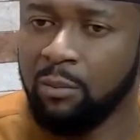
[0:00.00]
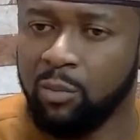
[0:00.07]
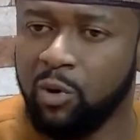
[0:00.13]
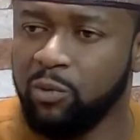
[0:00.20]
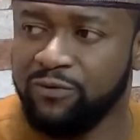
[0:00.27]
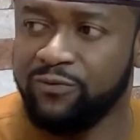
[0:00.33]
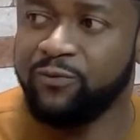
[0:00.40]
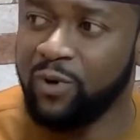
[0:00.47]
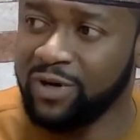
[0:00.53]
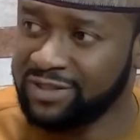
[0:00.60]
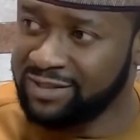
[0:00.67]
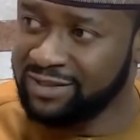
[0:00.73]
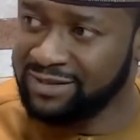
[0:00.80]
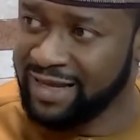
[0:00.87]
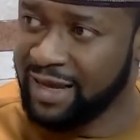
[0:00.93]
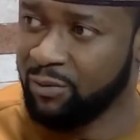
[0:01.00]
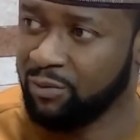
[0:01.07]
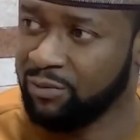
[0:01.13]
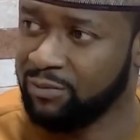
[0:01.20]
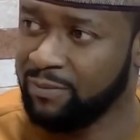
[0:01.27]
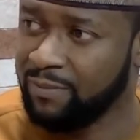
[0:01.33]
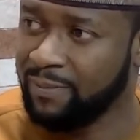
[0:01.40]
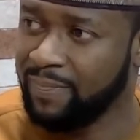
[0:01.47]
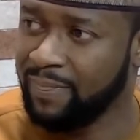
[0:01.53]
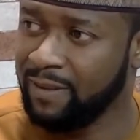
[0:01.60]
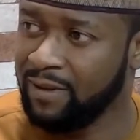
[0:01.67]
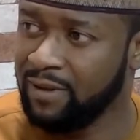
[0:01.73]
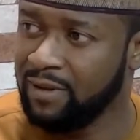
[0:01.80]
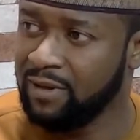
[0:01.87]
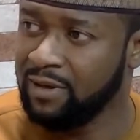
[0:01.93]
But we fought it down.
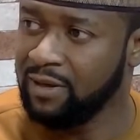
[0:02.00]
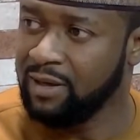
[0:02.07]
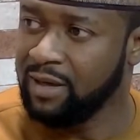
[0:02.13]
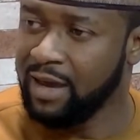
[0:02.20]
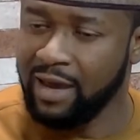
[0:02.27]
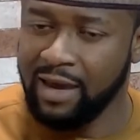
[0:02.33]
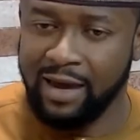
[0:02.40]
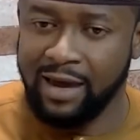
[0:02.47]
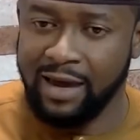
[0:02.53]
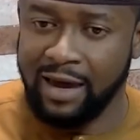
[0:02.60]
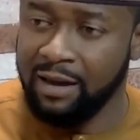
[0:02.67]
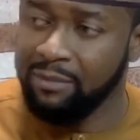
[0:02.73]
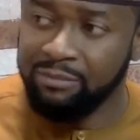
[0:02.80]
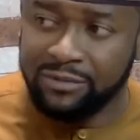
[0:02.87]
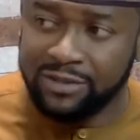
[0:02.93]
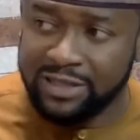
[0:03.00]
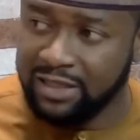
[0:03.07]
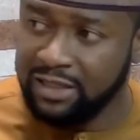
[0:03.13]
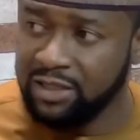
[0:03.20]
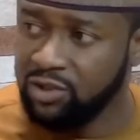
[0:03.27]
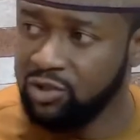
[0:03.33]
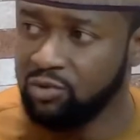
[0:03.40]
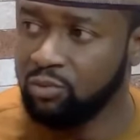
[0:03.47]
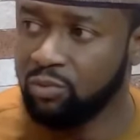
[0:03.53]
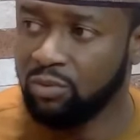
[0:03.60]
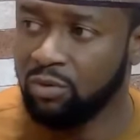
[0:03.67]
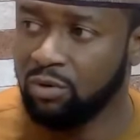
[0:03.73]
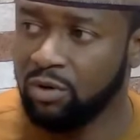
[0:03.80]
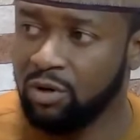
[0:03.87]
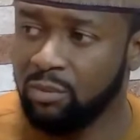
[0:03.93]
I'm telling you,
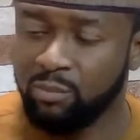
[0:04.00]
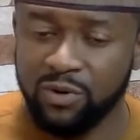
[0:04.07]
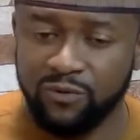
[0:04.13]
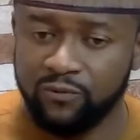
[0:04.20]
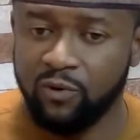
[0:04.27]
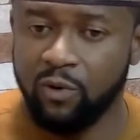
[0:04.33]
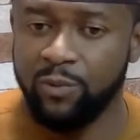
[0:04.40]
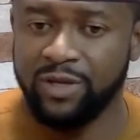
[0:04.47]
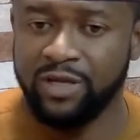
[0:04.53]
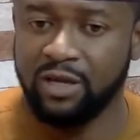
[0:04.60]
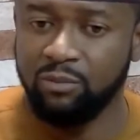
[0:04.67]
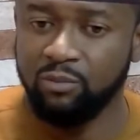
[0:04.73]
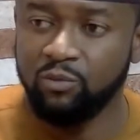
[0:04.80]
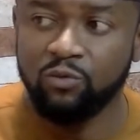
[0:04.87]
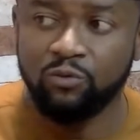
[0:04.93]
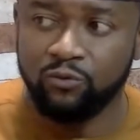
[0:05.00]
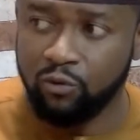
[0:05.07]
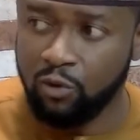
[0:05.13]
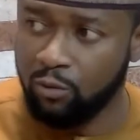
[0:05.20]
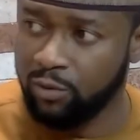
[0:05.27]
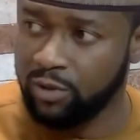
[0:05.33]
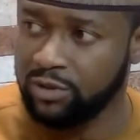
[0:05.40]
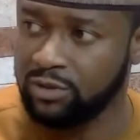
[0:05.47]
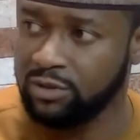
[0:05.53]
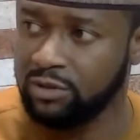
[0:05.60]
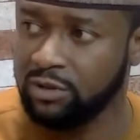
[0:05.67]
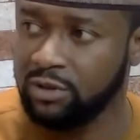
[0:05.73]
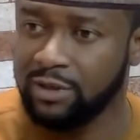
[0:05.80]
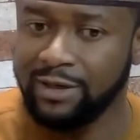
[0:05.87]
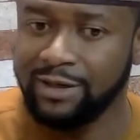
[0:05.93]
before we can move forward,
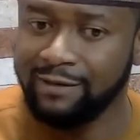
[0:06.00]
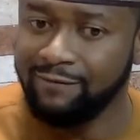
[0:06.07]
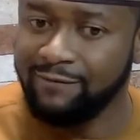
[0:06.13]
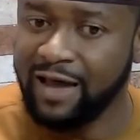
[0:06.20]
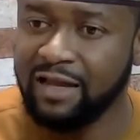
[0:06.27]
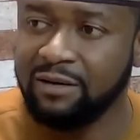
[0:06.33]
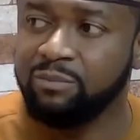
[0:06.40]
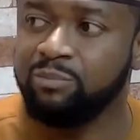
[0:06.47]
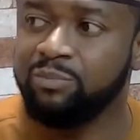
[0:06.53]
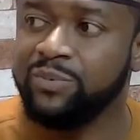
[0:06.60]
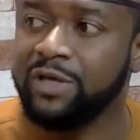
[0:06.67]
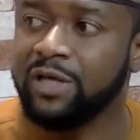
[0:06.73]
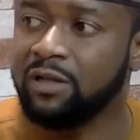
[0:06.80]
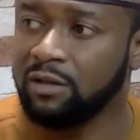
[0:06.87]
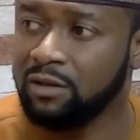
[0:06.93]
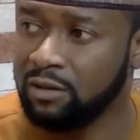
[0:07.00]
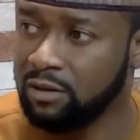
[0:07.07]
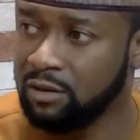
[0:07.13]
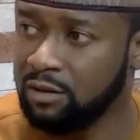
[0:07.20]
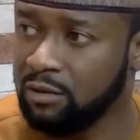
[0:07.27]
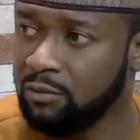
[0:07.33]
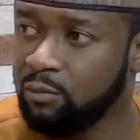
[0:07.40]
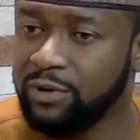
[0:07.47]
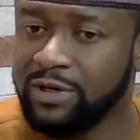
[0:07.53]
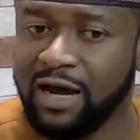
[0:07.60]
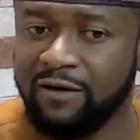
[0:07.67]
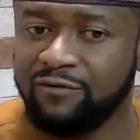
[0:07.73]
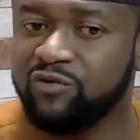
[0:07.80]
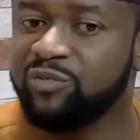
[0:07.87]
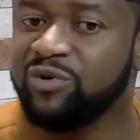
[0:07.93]
that bill would
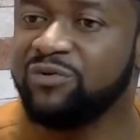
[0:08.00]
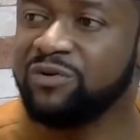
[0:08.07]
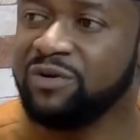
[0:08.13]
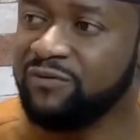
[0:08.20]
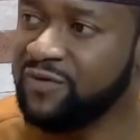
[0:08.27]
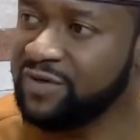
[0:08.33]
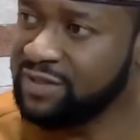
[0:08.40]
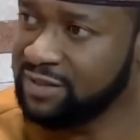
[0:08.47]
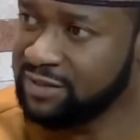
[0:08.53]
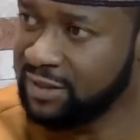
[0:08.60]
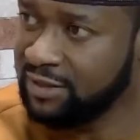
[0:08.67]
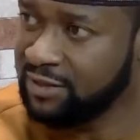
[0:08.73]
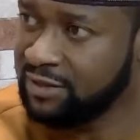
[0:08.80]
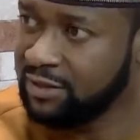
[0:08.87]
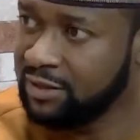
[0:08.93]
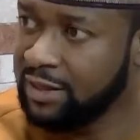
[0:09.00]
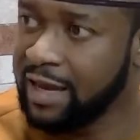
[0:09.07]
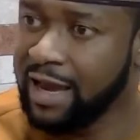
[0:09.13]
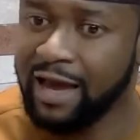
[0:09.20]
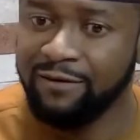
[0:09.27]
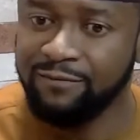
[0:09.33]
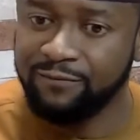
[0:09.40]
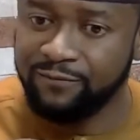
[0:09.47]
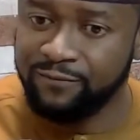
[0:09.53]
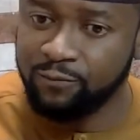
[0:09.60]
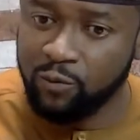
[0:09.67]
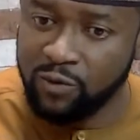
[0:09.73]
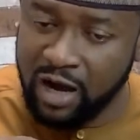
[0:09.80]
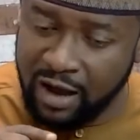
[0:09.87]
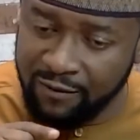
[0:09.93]
have to be revisited and
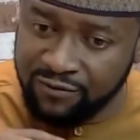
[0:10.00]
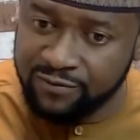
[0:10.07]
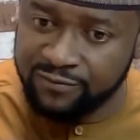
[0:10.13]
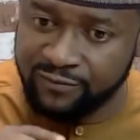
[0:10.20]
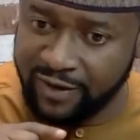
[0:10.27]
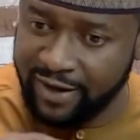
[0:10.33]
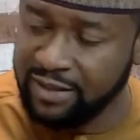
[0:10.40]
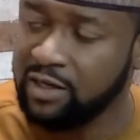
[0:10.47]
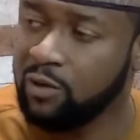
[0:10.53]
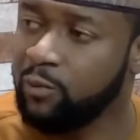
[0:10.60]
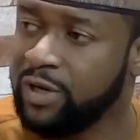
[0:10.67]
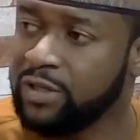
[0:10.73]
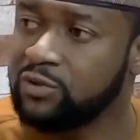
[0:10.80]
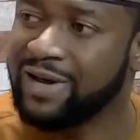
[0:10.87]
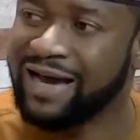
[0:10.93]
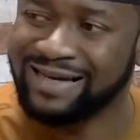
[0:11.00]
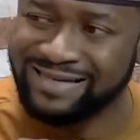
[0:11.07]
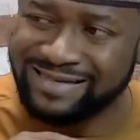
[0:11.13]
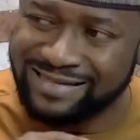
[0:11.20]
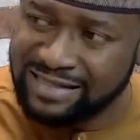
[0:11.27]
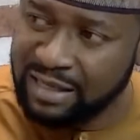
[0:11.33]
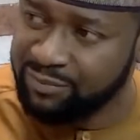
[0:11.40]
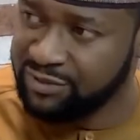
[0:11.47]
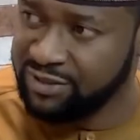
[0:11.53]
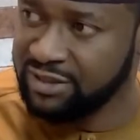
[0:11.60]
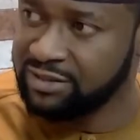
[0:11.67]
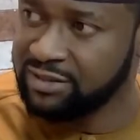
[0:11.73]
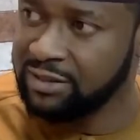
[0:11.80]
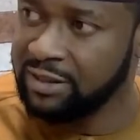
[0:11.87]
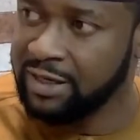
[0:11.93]
we'll have to find a way to accept
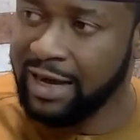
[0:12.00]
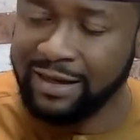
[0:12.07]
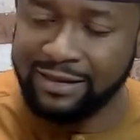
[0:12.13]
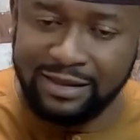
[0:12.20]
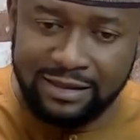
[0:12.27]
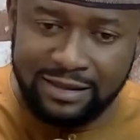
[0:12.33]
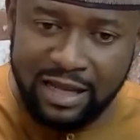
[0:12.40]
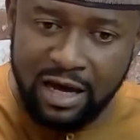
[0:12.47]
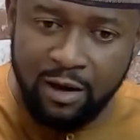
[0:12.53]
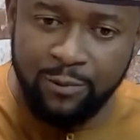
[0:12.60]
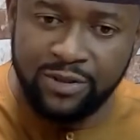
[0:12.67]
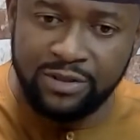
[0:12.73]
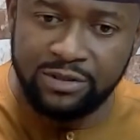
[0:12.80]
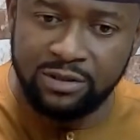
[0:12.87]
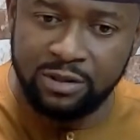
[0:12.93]
it and allow it